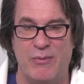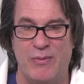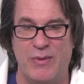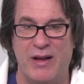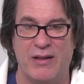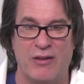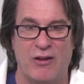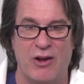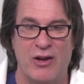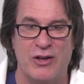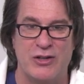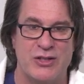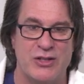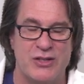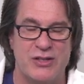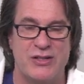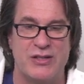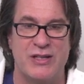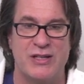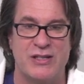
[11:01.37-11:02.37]
that
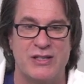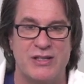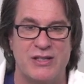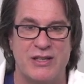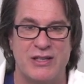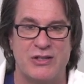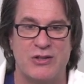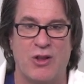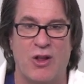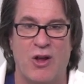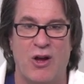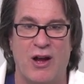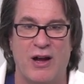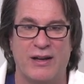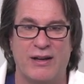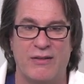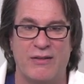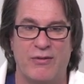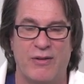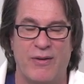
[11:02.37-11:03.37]
launches this
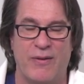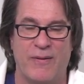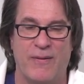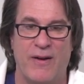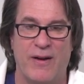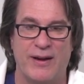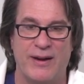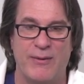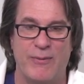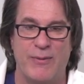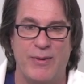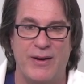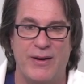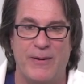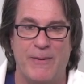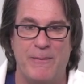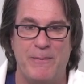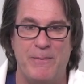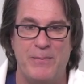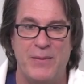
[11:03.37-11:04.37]
log in front of the login
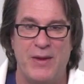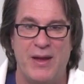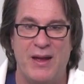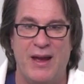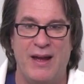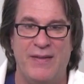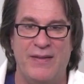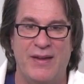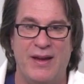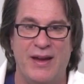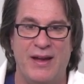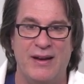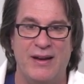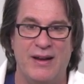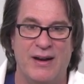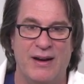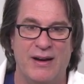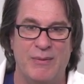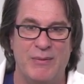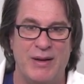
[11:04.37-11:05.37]
window. And then
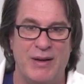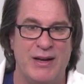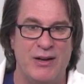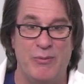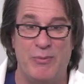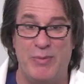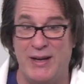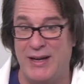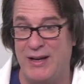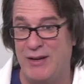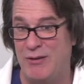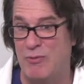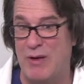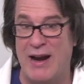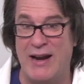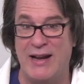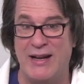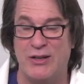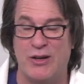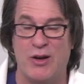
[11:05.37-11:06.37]
it'll be
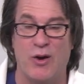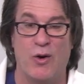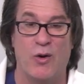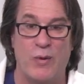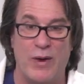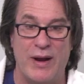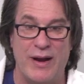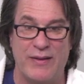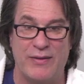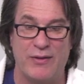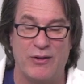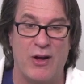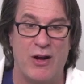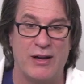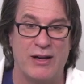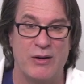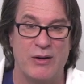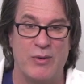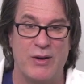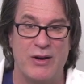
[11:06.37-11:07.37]
ready to go right at the
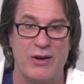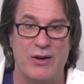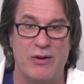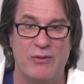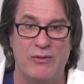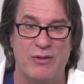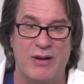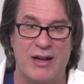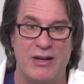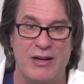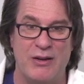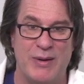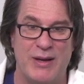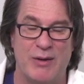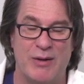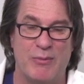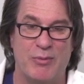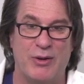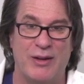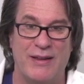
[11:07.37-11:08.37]
login window, and you'll be
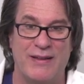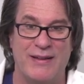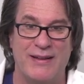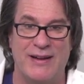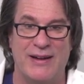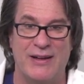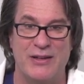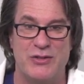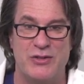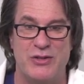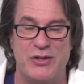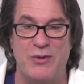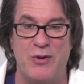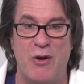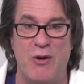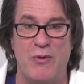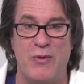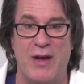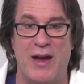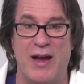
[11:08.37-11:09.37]
completely done. So you
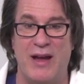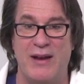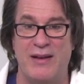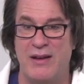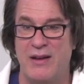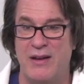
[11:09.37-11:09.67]
know that